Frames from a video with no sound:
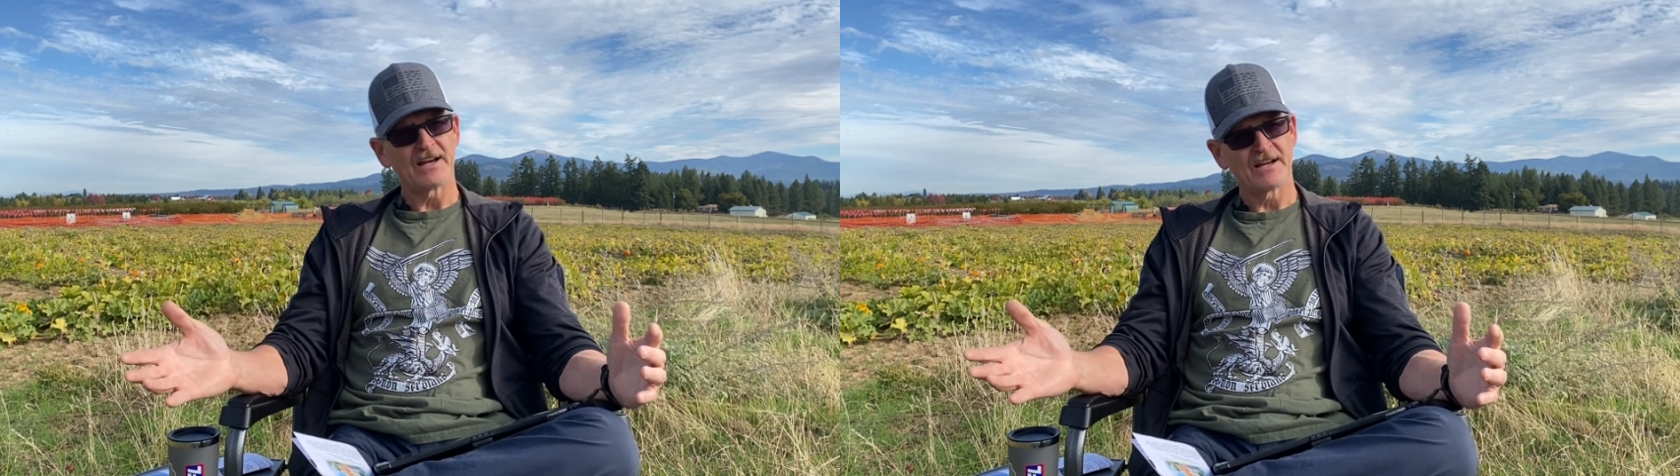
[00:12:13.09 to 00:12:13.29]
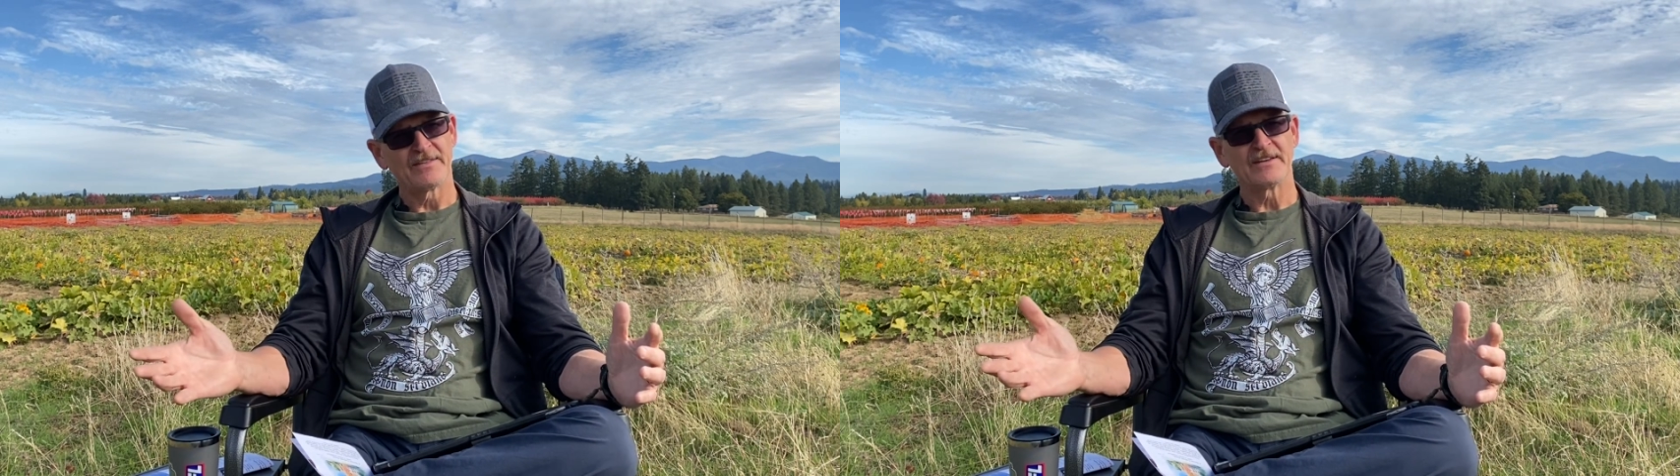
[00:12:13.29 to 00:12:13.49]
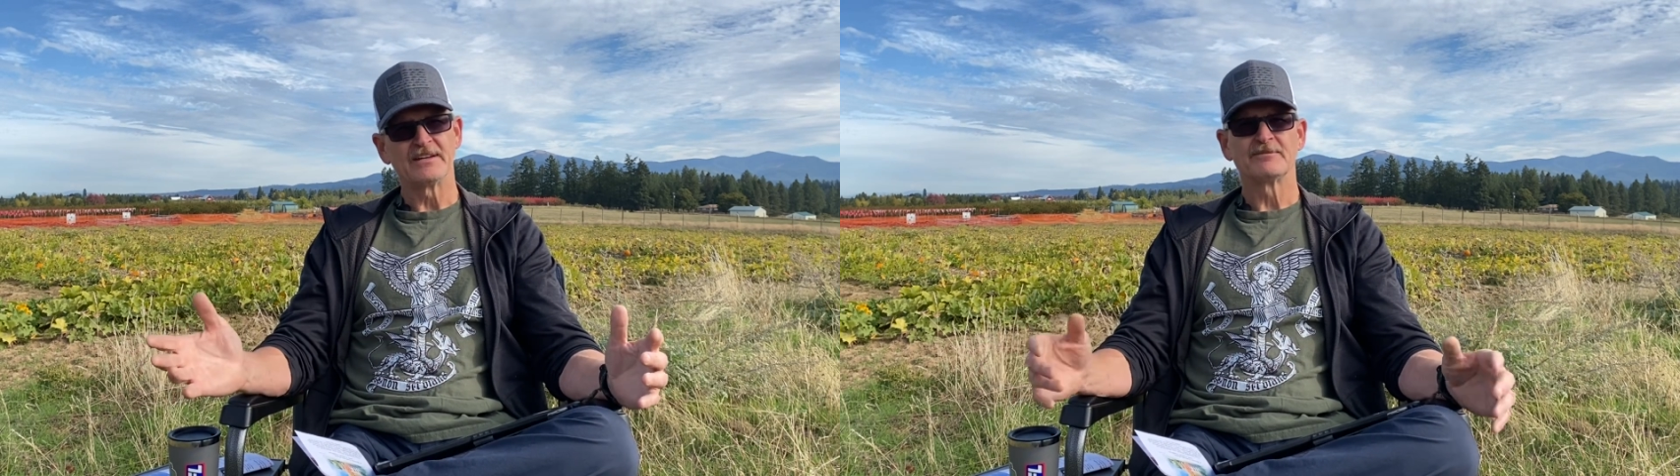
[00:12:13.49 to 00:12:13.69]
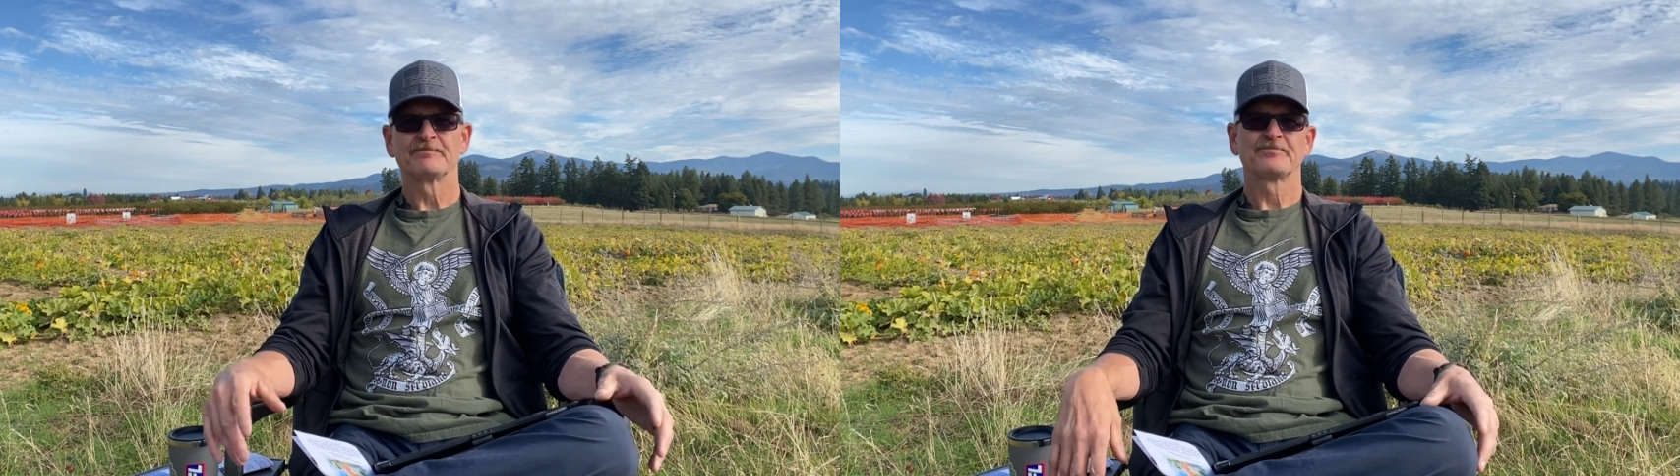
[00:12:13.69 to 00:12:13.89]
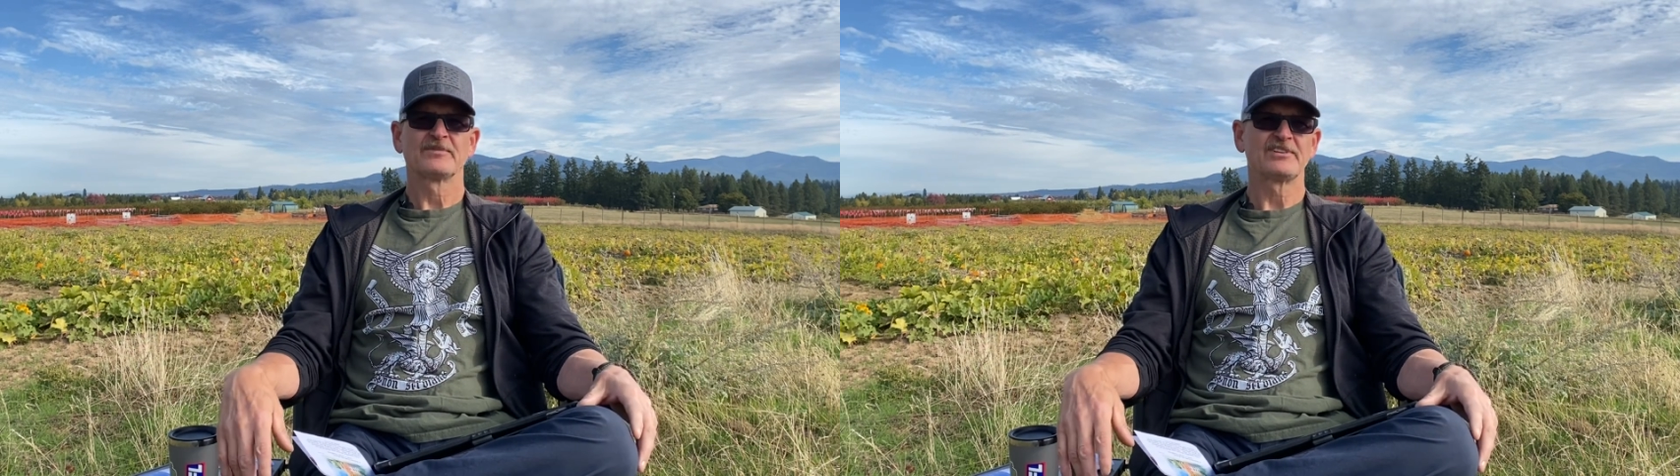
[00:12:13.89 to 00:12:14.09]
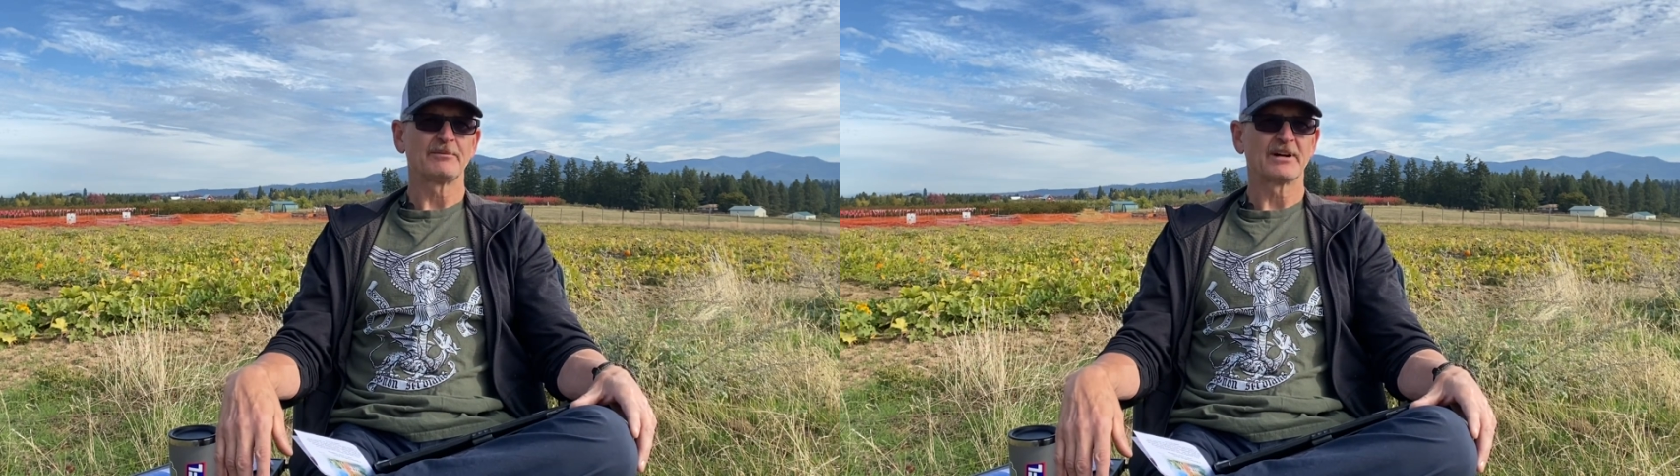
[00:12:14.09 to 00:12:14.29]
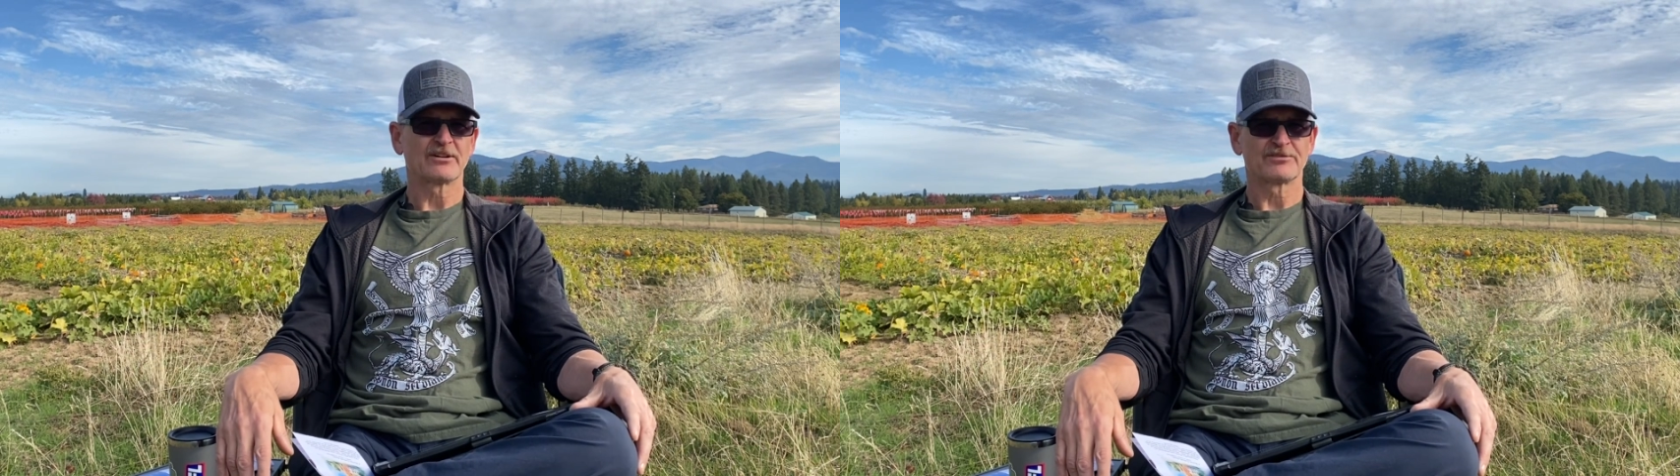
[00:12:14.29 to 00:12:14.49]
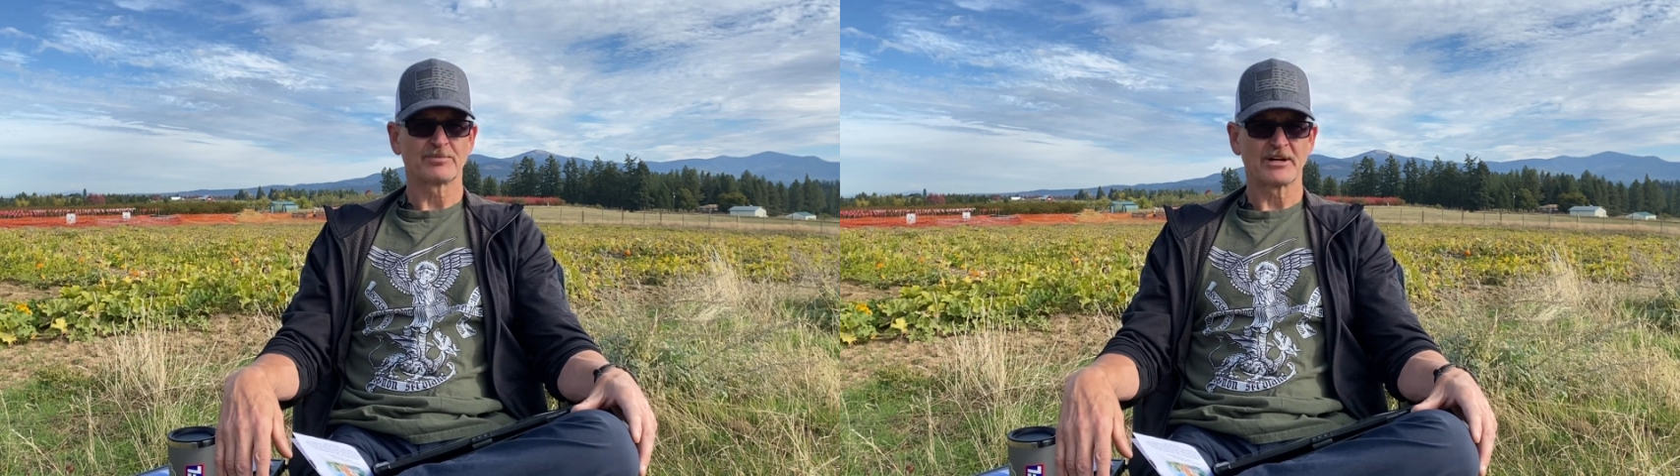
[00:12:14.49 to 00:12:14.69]
and the St.
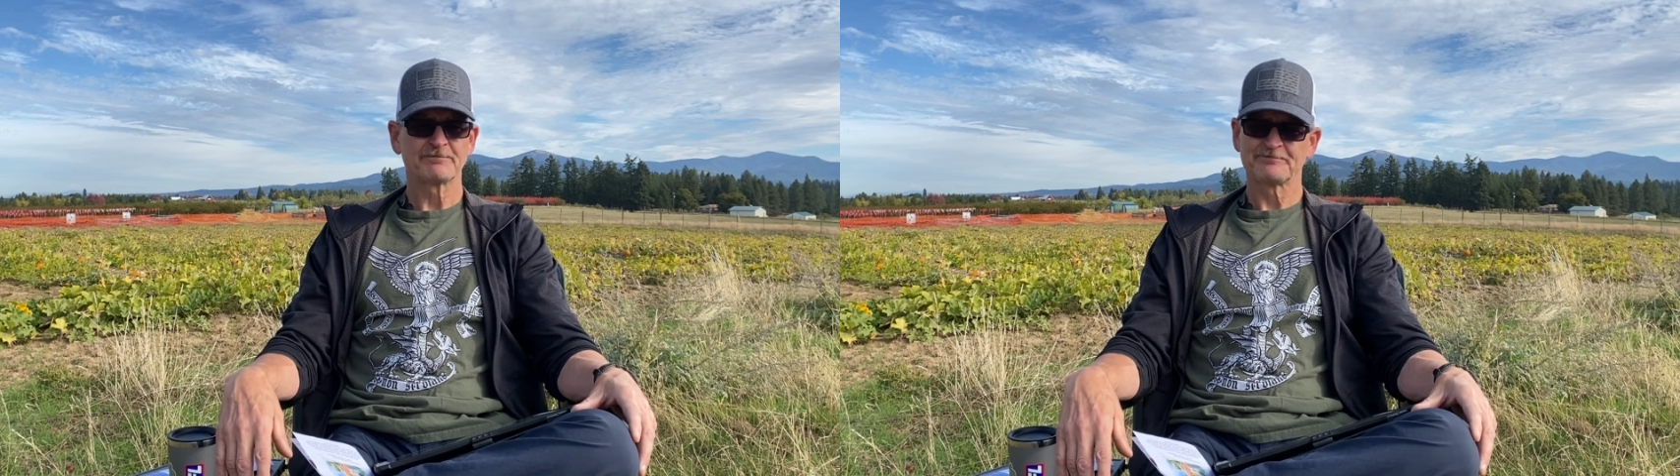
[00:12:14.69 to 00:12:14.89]
Michael's prayer.